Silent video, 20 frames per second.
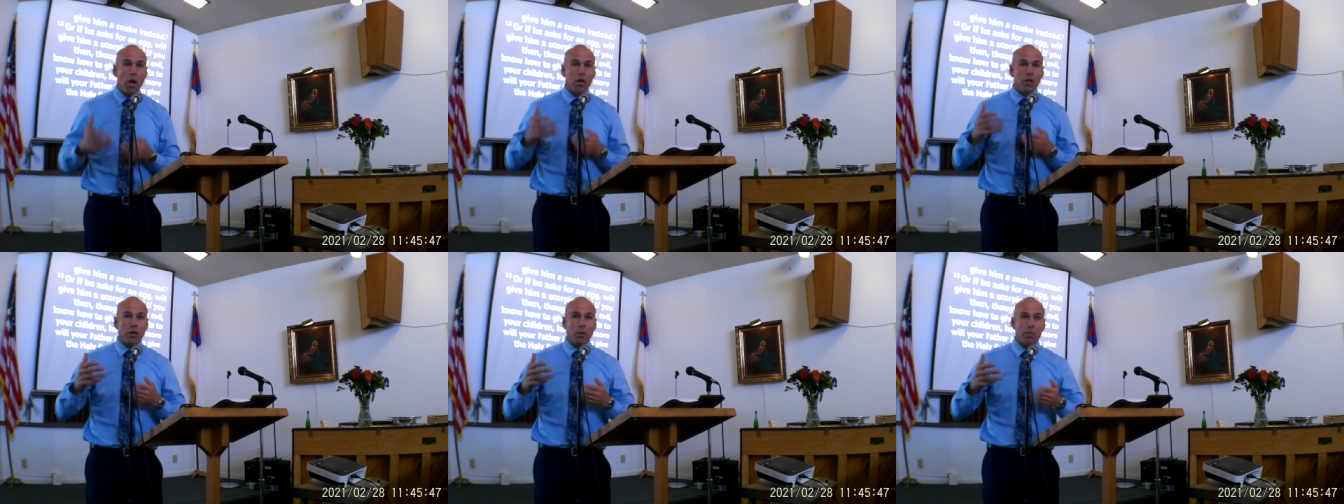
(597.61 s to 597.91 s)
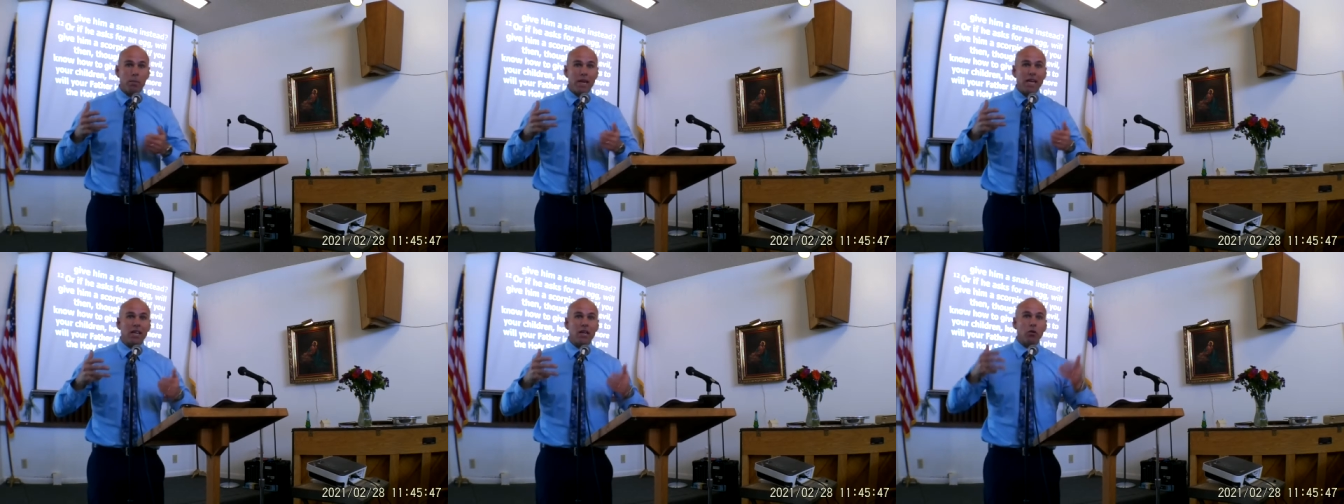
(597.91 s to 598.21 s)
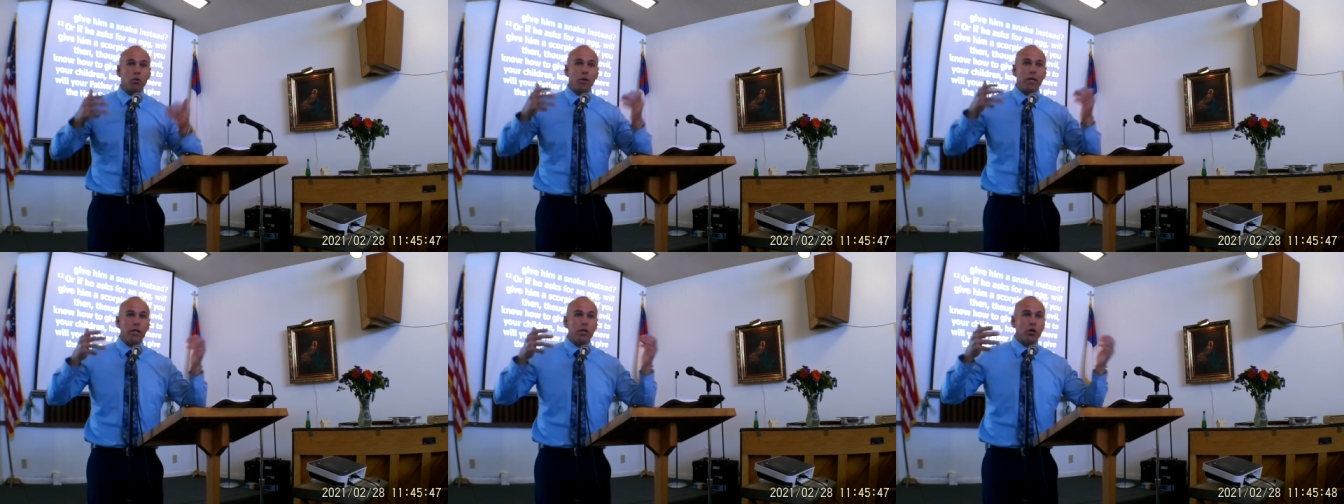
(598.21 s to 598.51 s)
to be in a
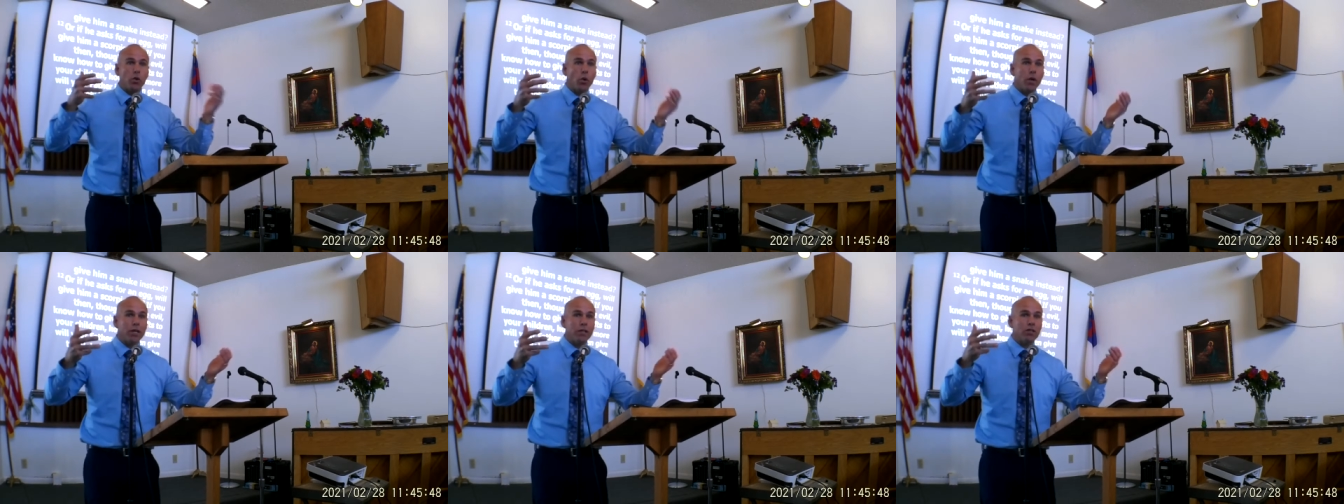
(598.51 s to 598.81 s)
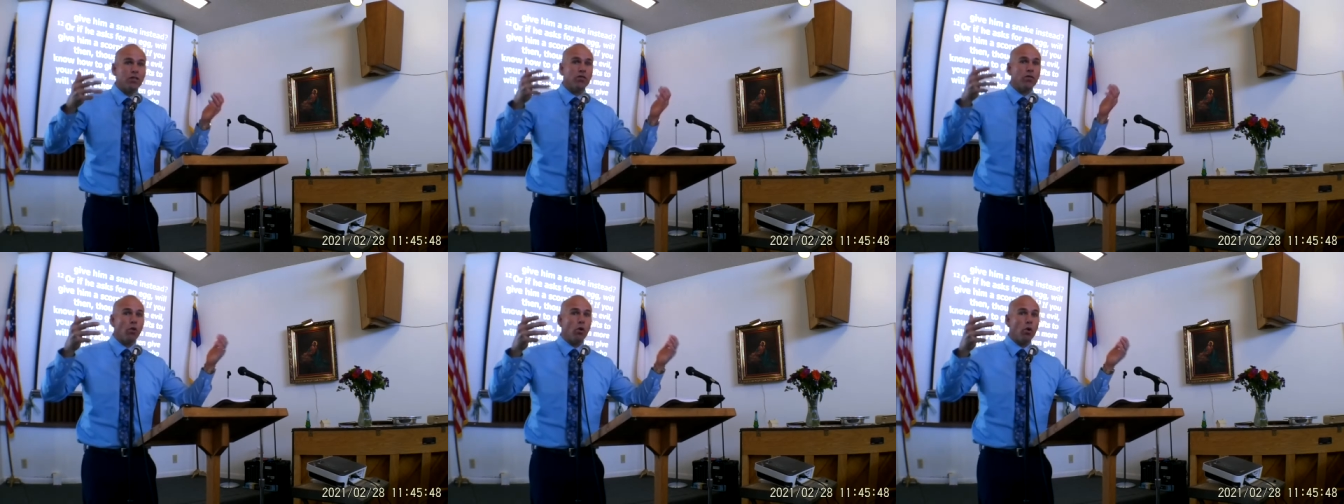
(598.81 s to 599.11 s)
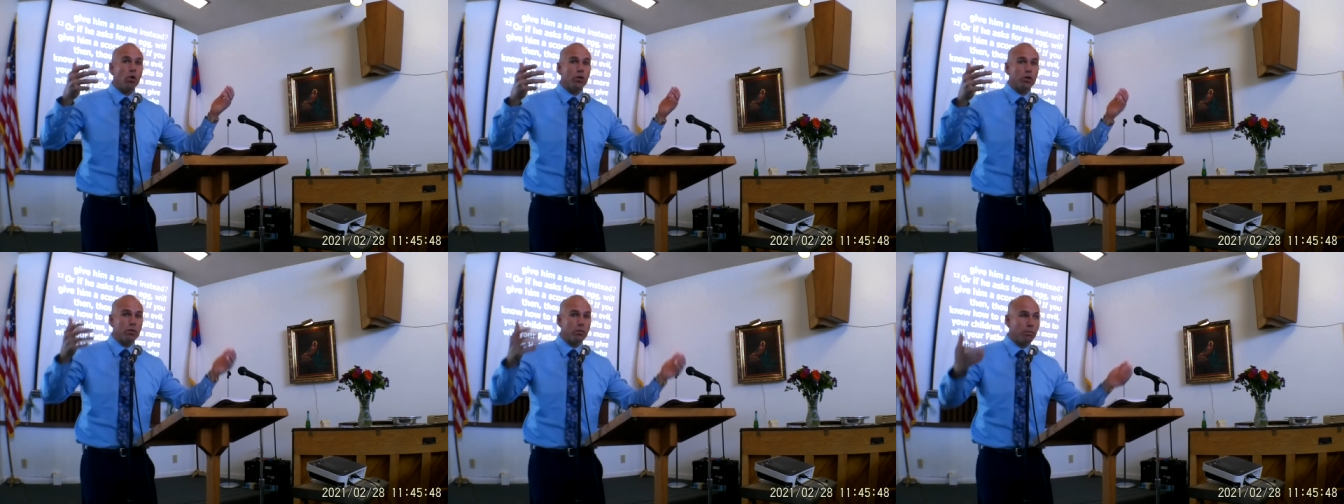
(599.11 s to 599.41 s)
rejoiceful
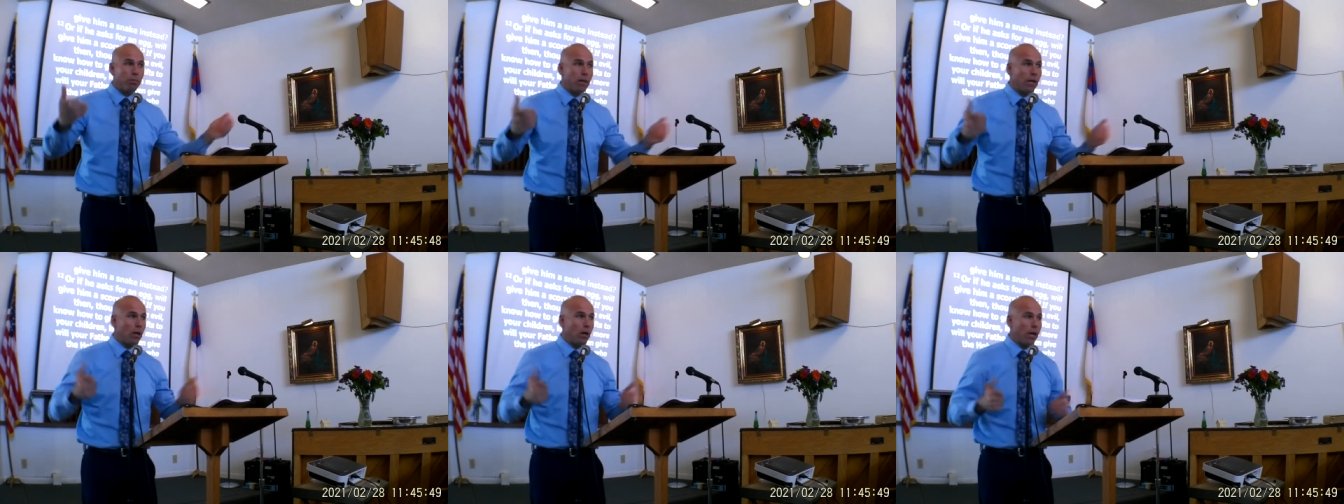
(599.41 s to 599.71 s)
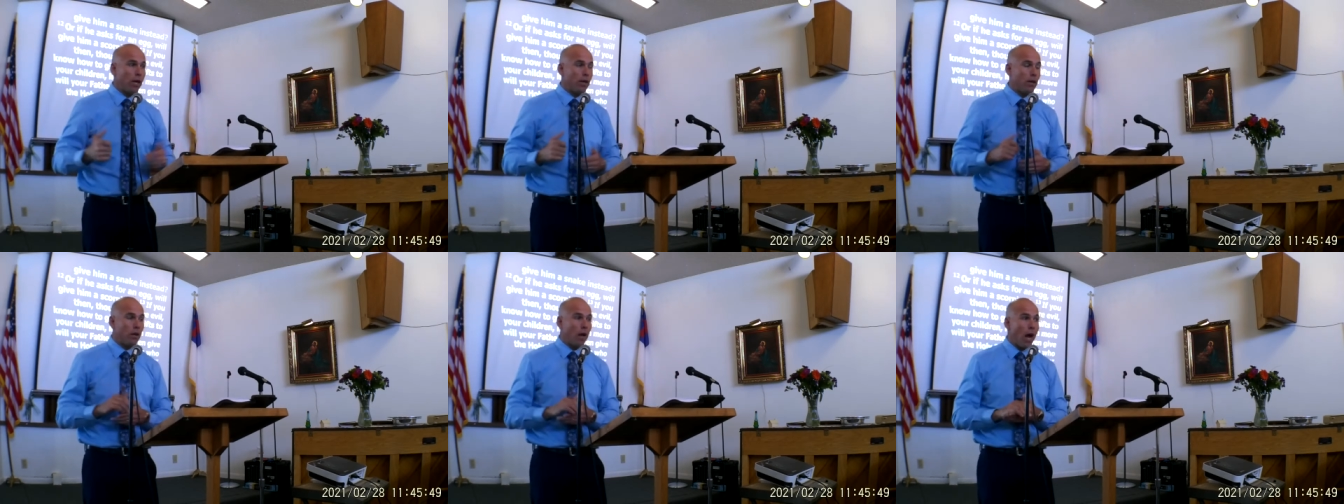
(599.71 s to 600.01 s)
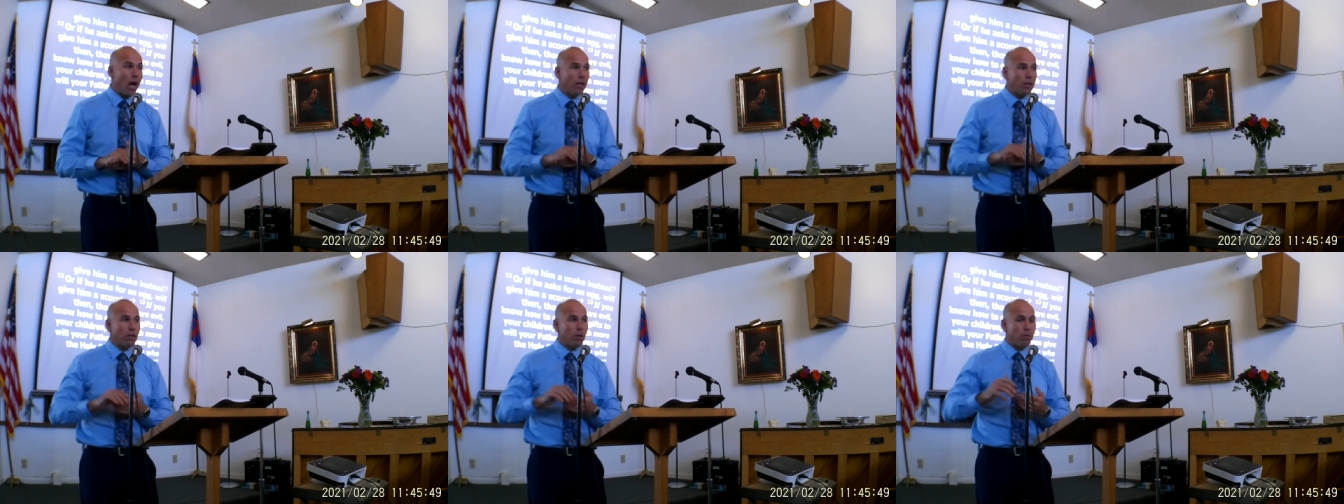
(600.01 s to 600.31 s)
spirit,
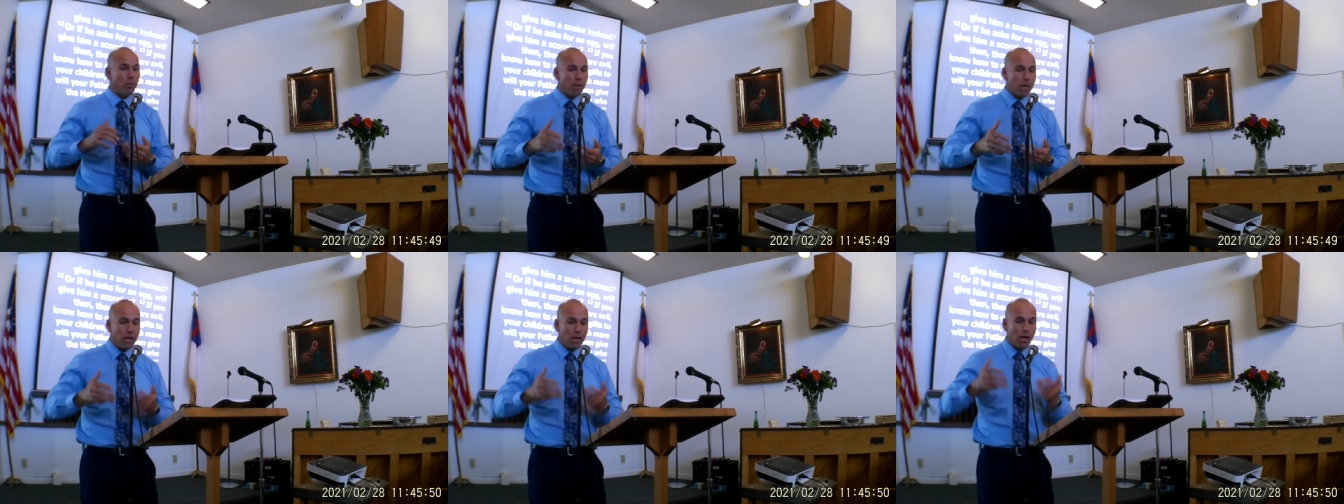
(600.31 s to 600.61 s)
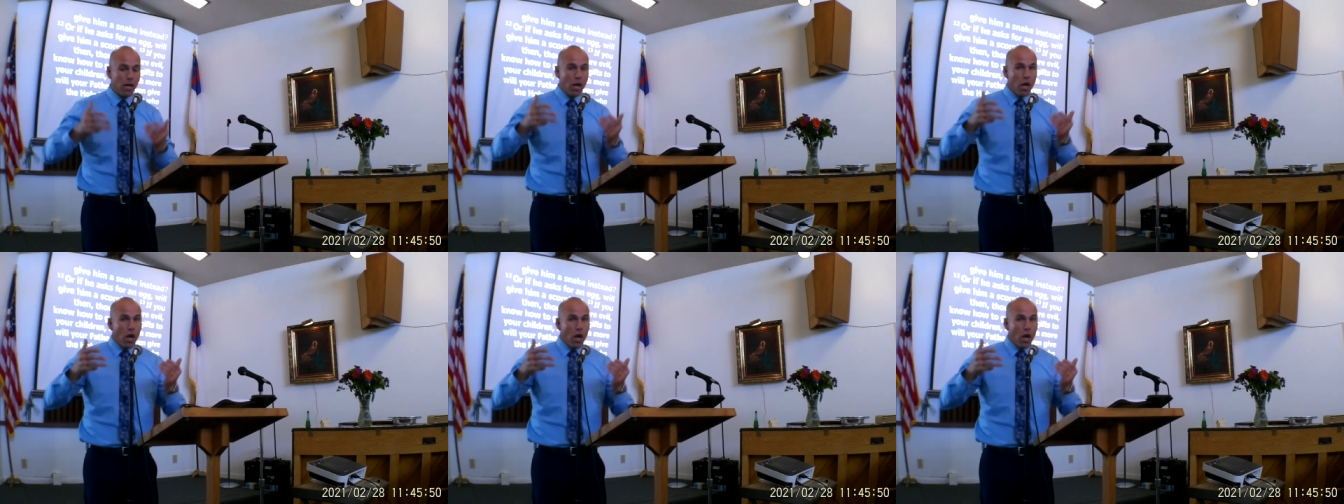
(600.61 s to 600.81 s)
not to be